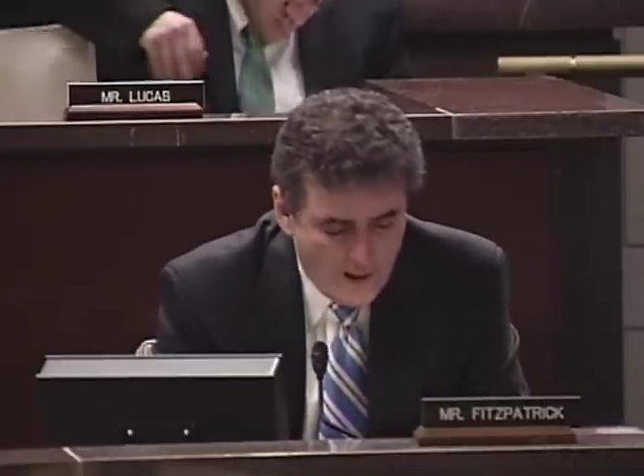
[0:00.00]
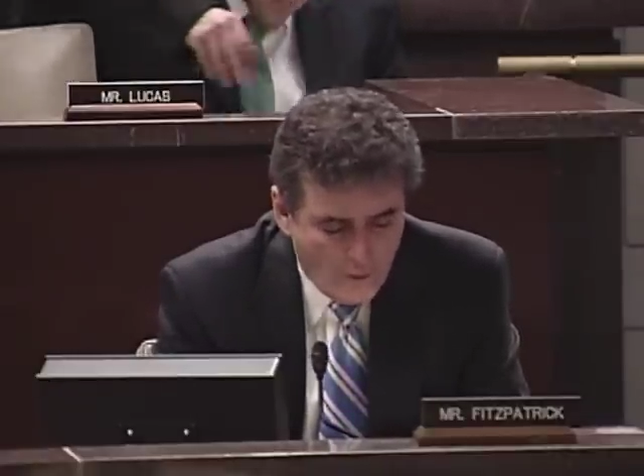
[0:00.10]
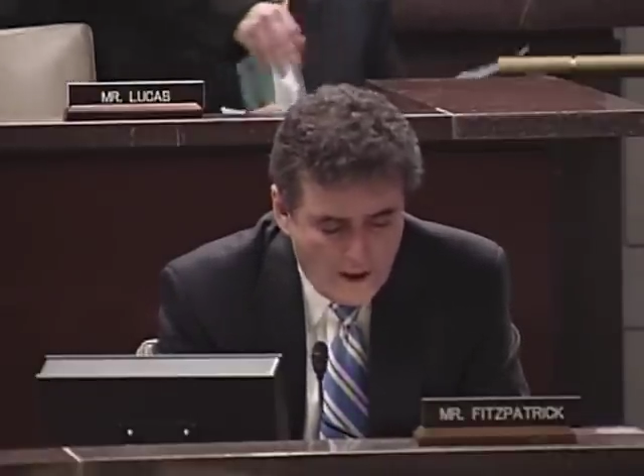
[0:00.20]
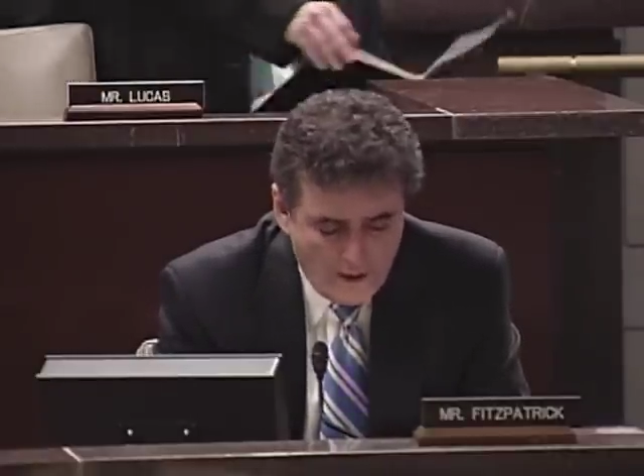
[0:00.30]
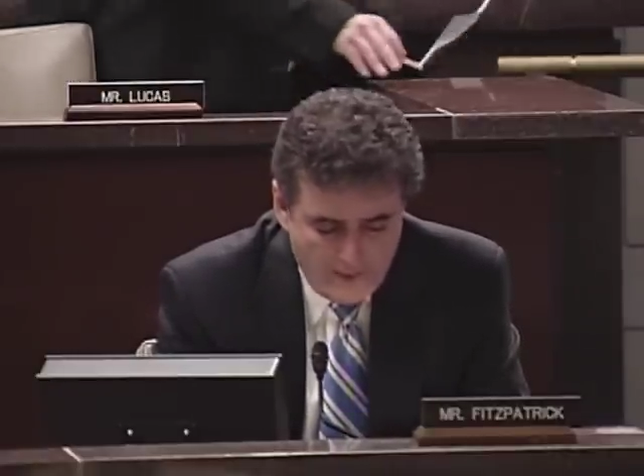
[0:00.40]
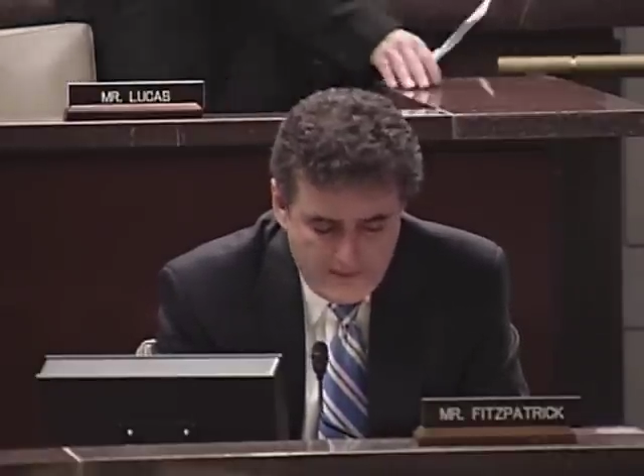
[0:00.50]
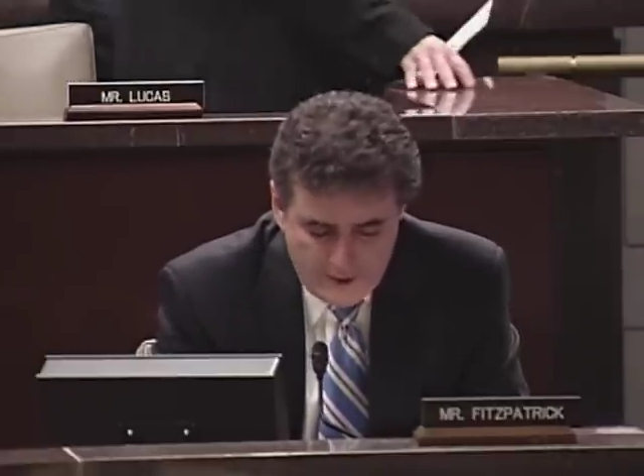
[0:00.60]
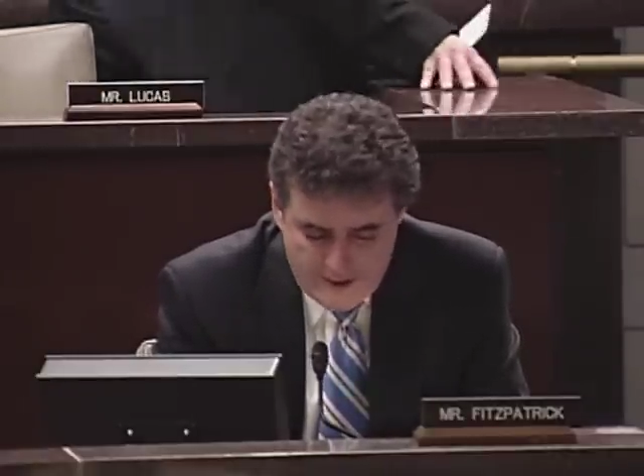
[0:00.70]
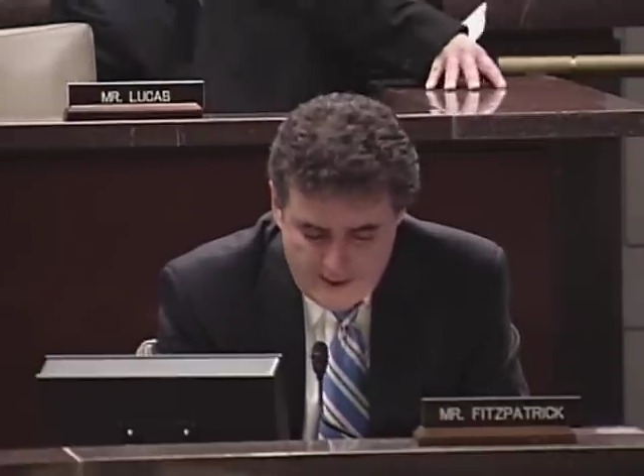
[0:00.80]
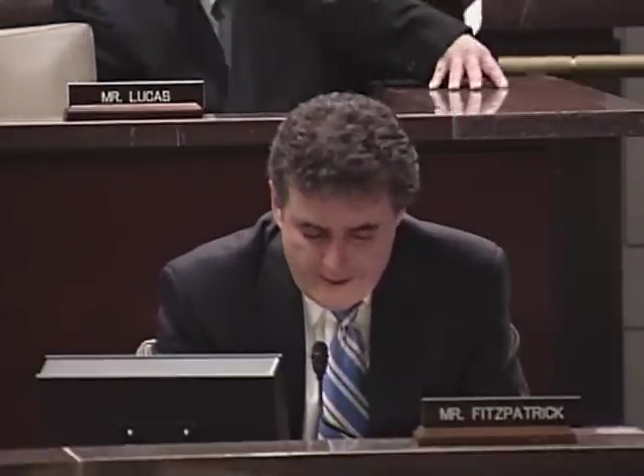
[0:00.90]
While our
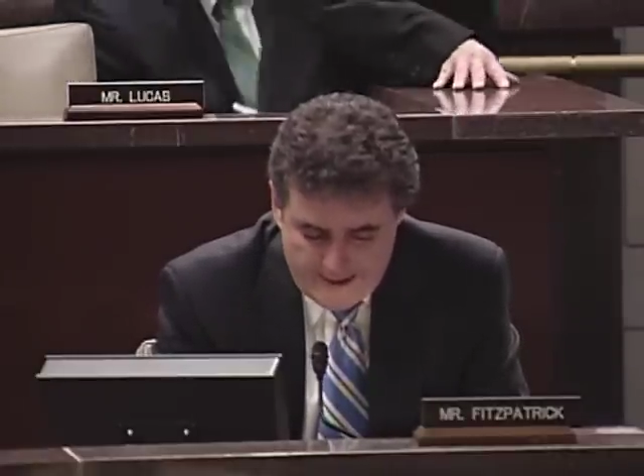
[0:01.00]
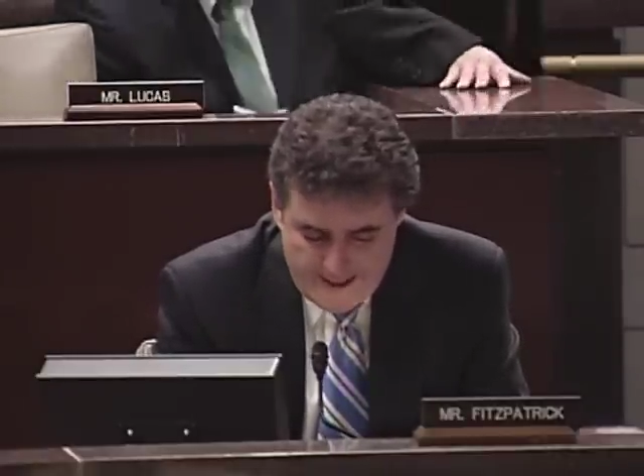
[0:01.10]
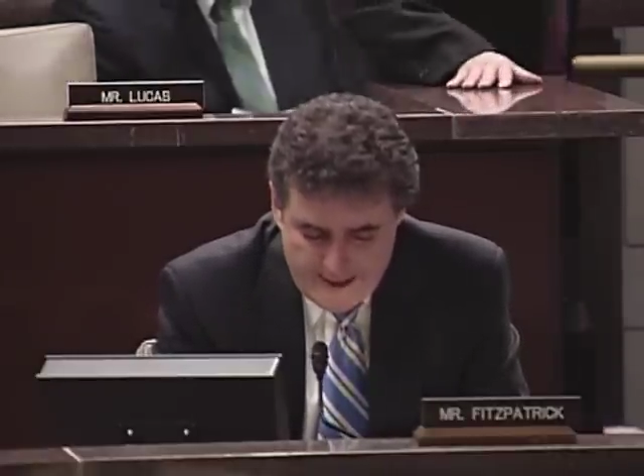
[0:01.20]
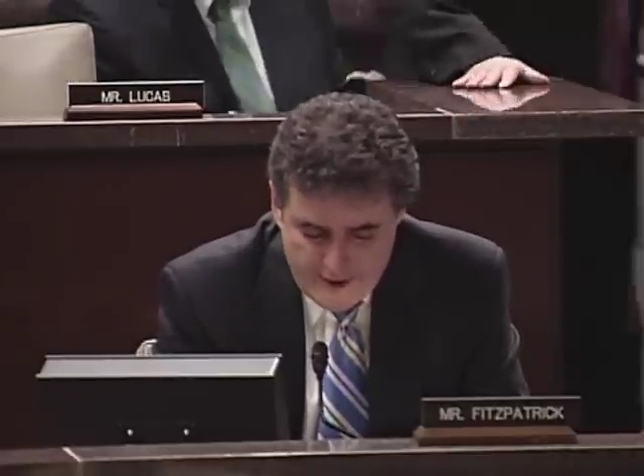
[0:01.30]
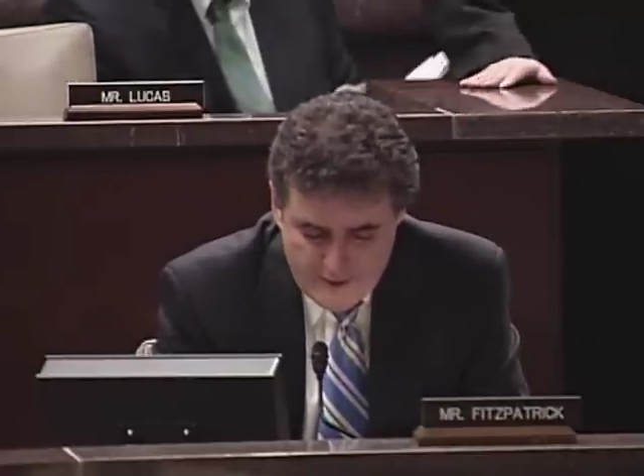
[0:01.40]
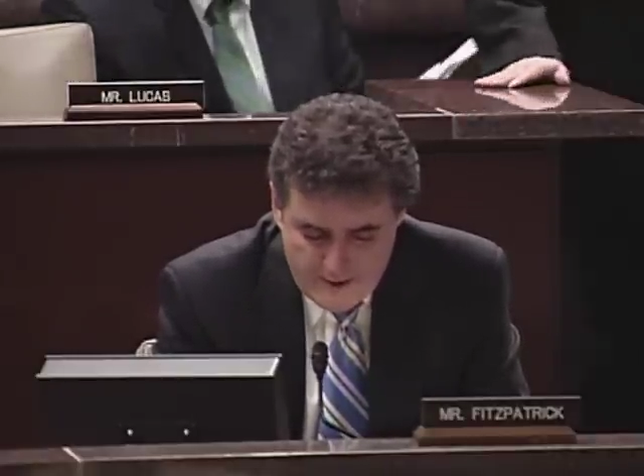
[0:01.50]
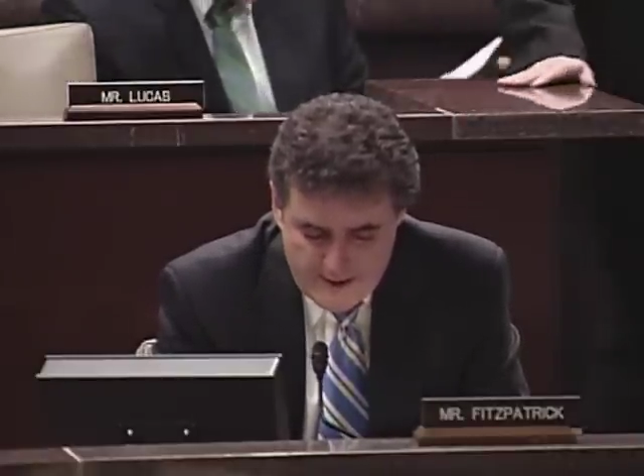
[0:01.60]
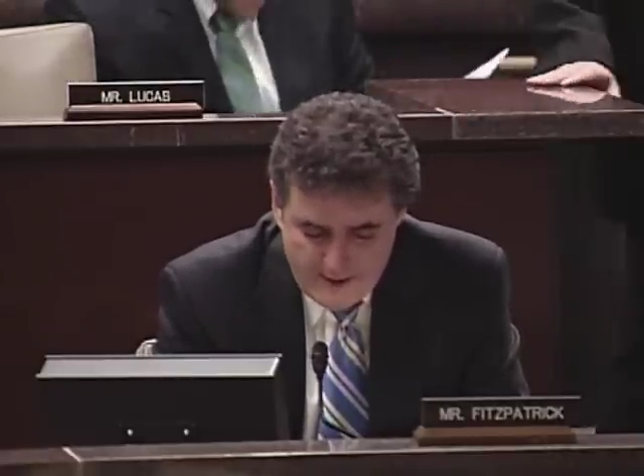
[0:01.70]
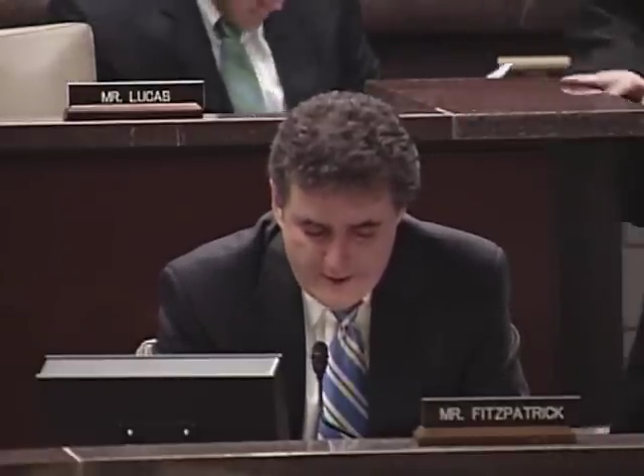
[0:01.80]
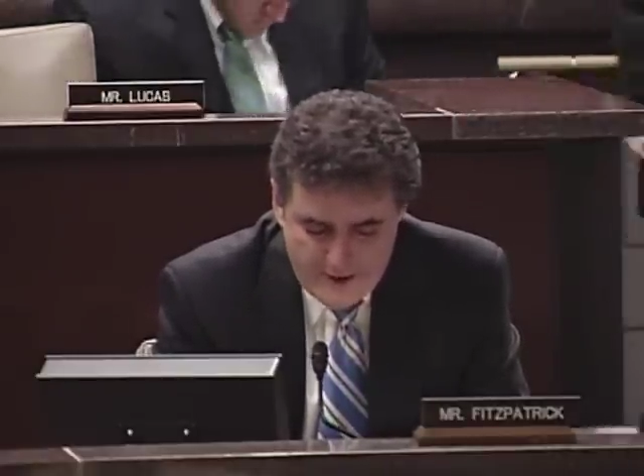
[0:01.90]
military engages with
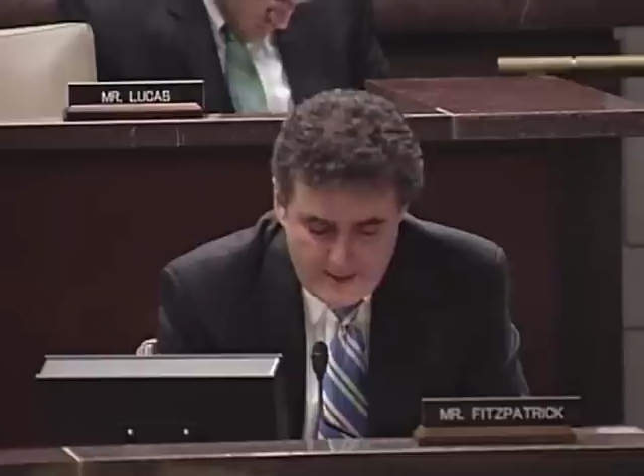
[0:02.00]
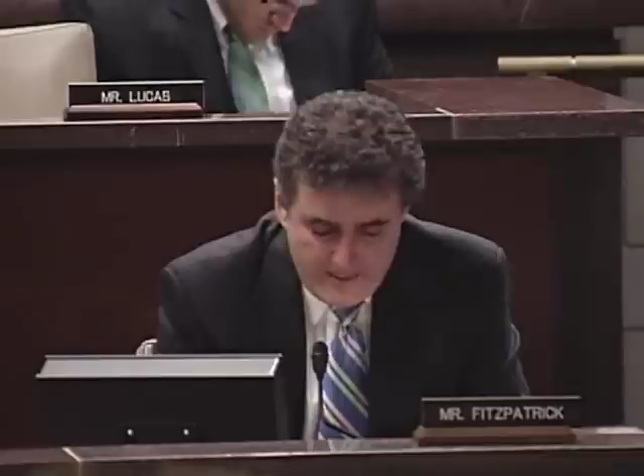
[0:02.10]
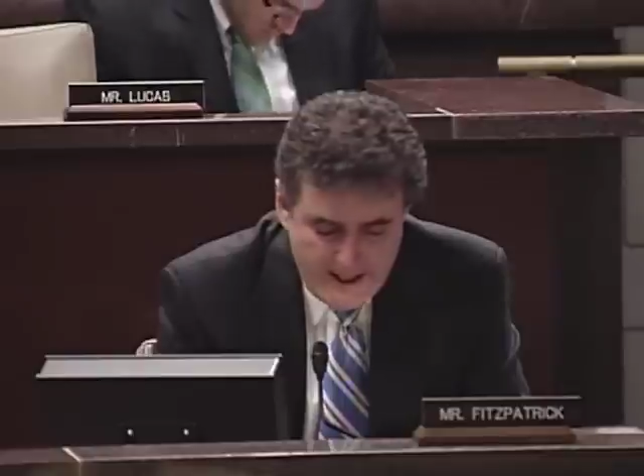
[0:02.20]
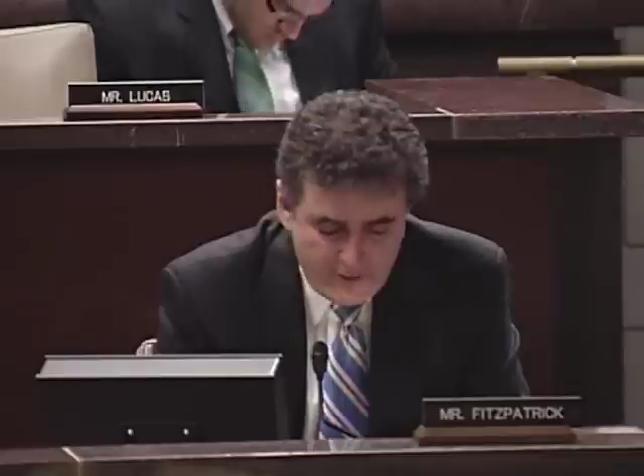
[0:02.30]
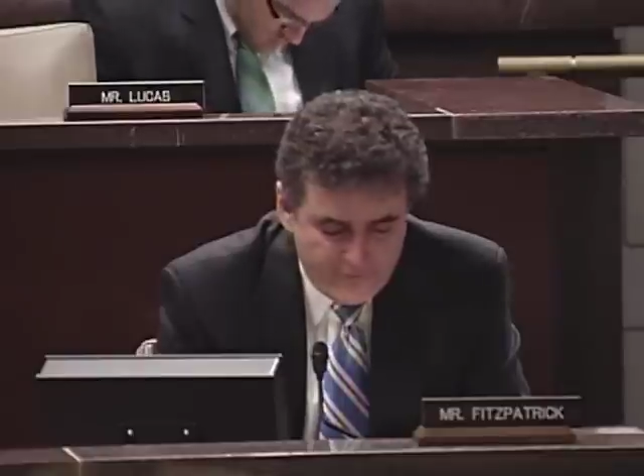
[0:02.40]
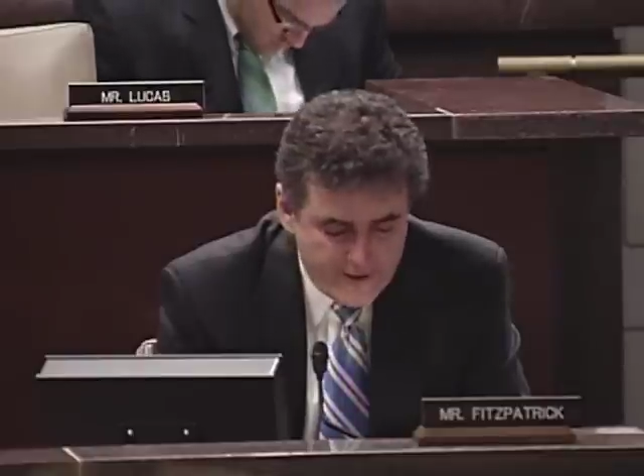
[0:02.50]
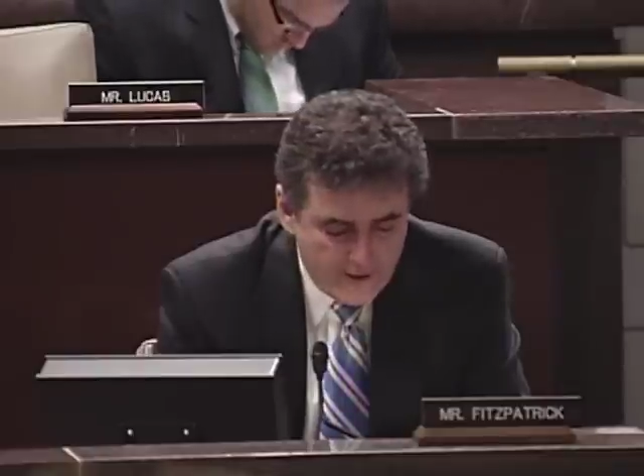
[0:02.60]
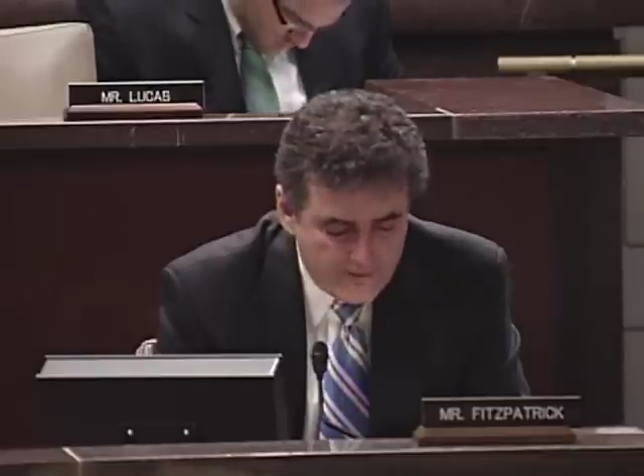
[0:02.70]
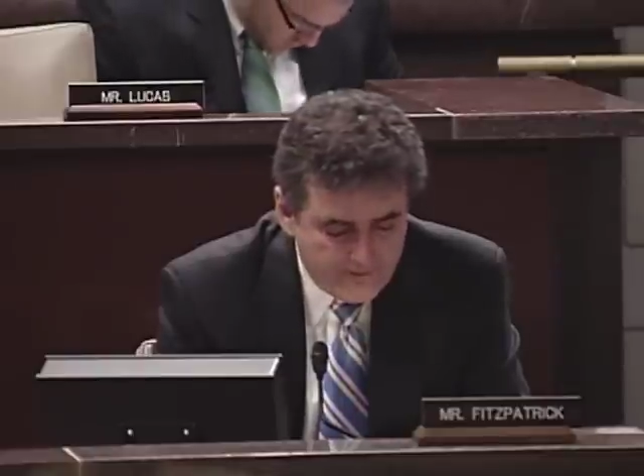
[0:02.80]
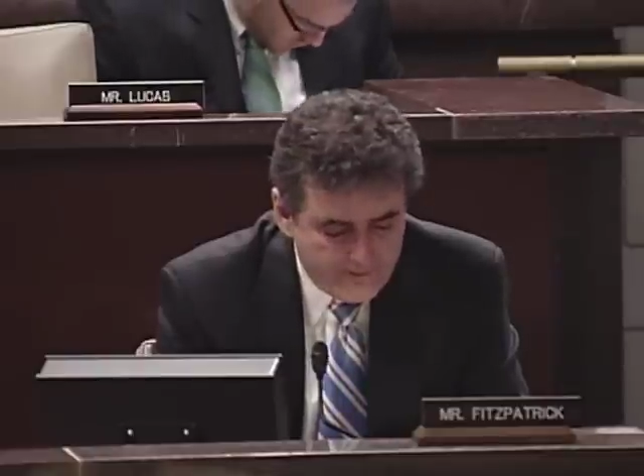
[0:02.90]
terrorists on the
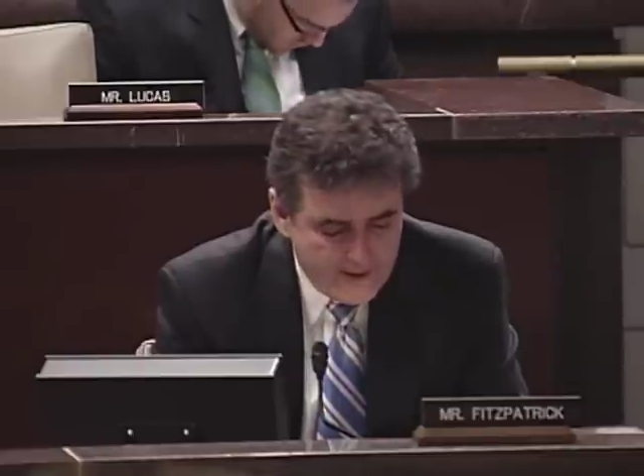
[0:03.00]
battlefield